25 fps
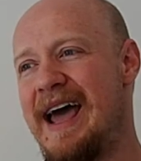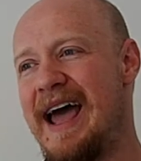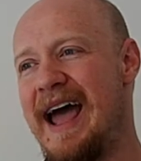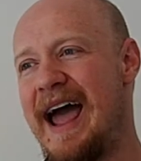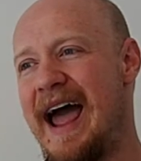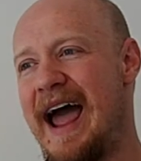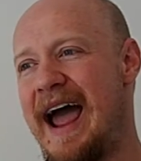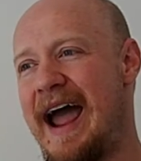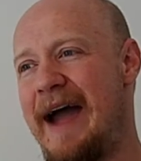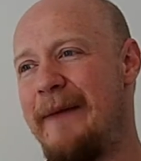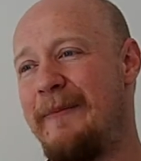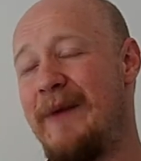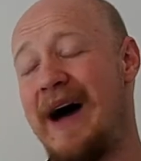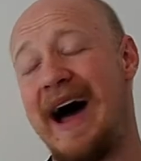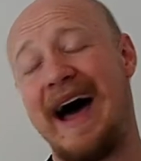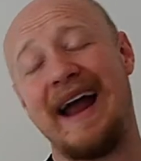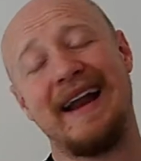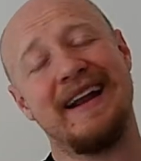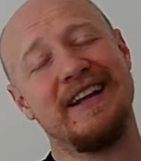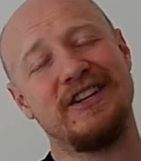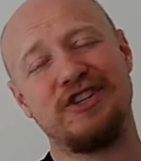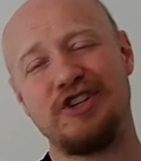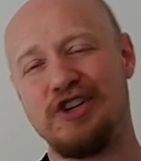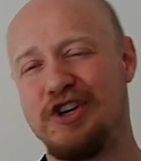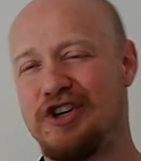and
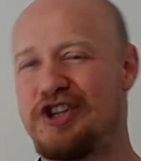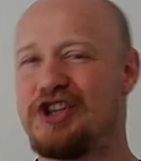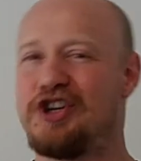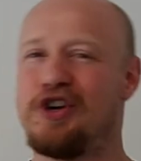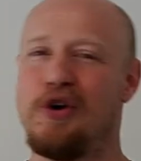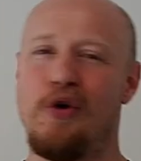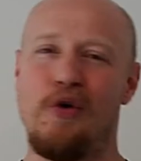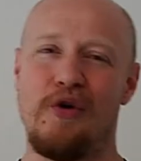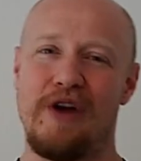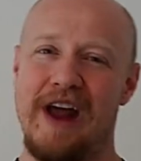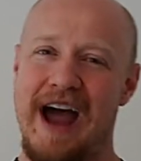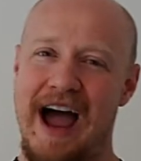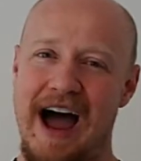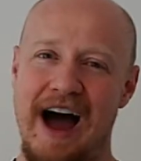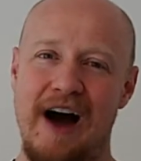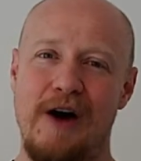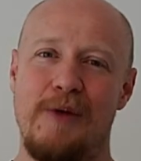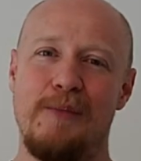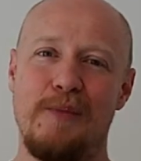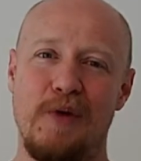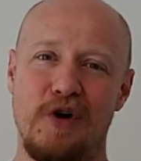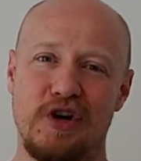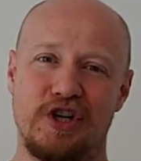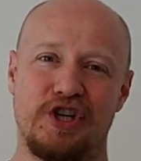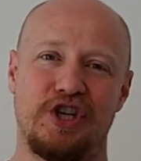it just showed how
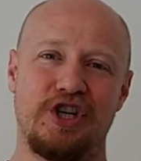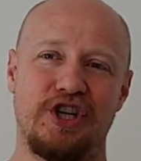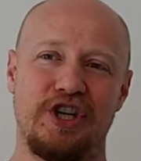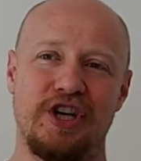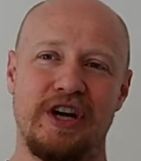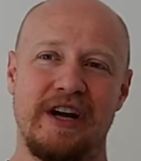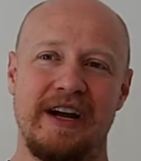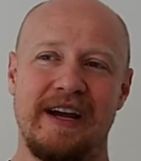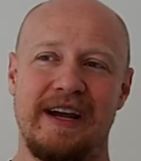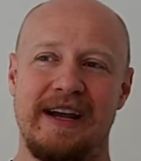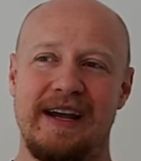much